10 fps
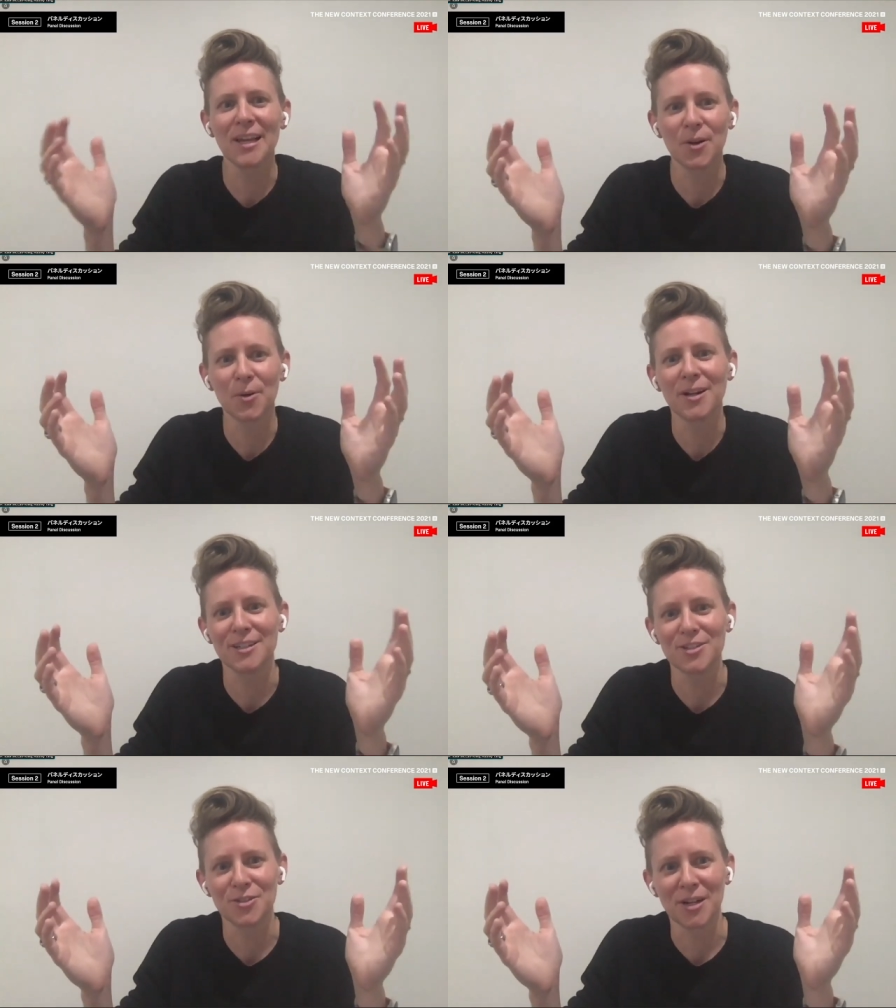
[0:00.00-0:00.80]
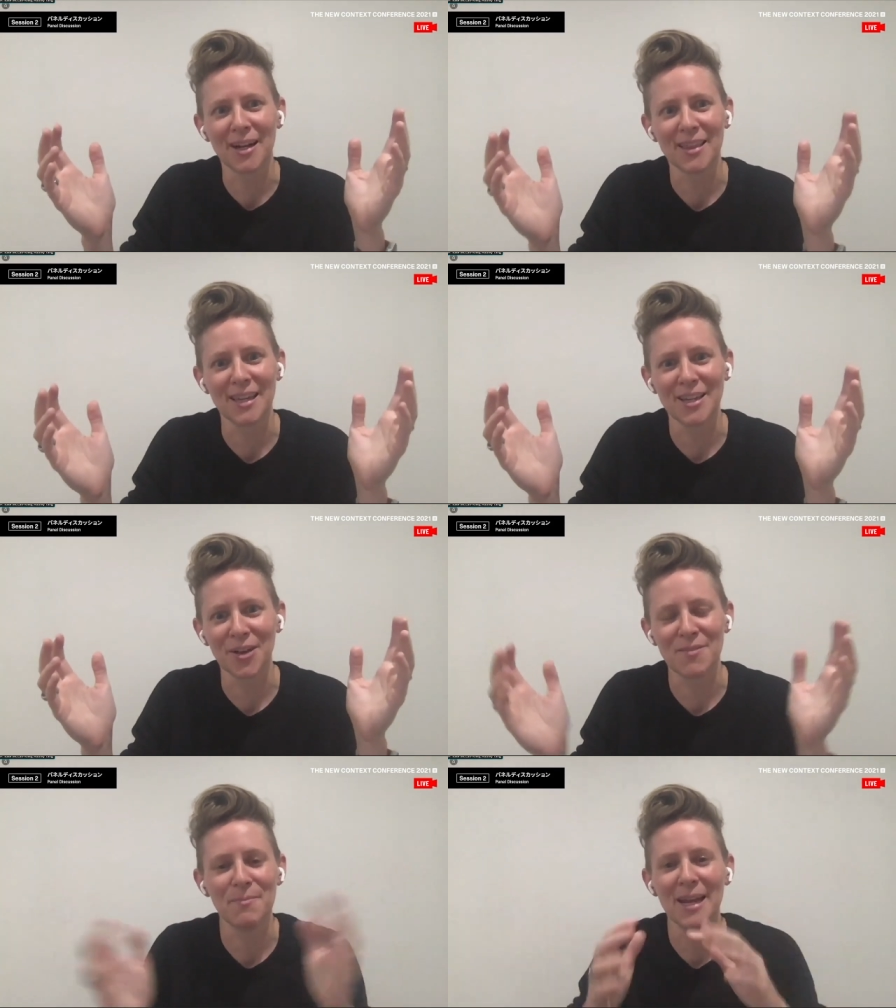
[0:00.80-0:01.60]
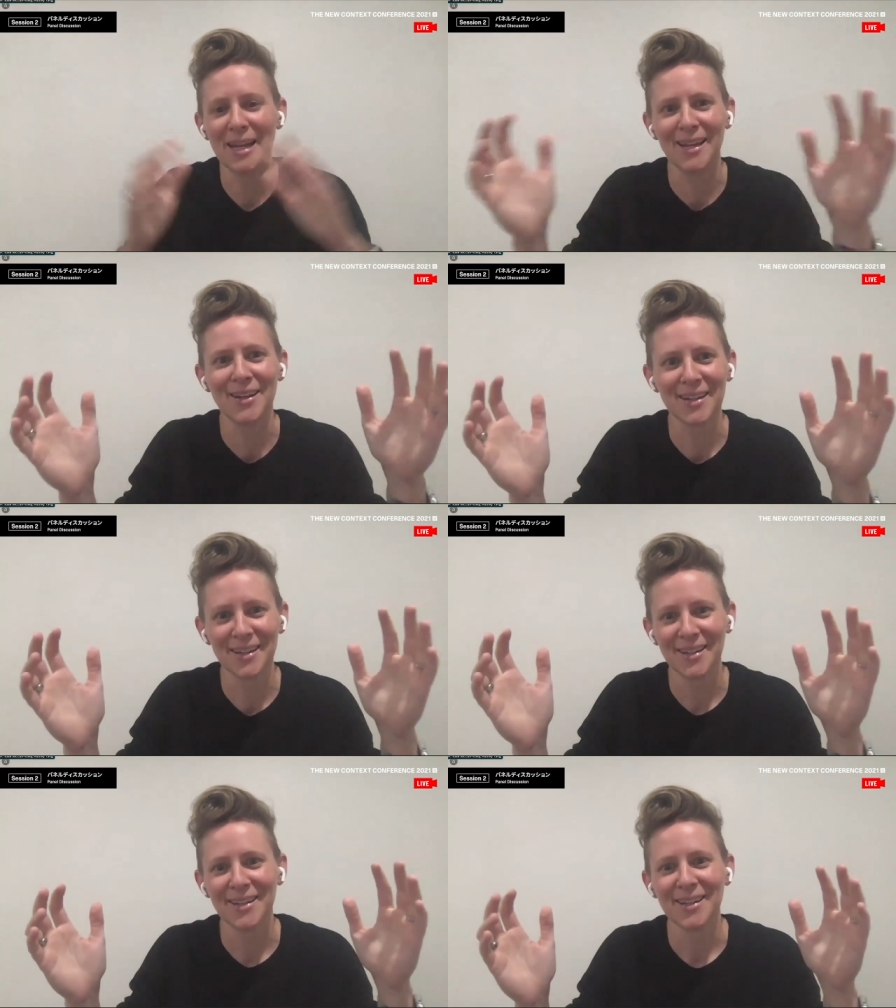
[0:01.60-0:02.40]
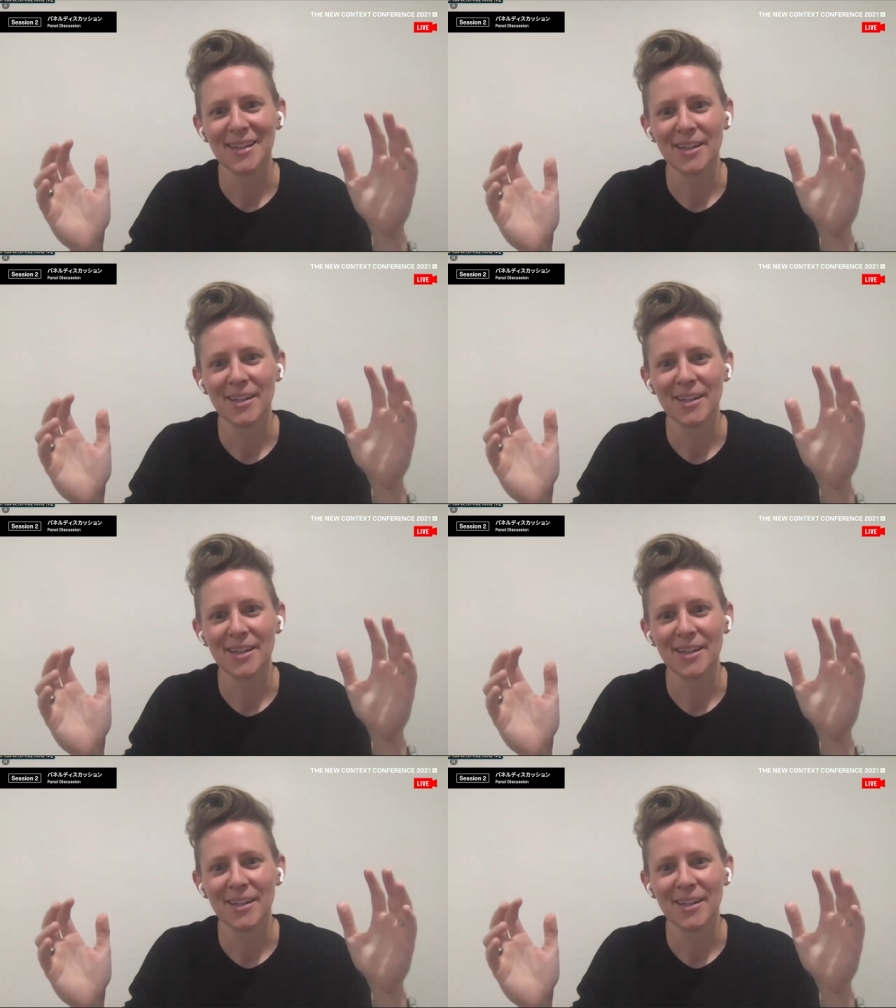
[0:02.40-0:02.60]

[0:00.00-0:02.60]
like an orchestra. I think you'll have many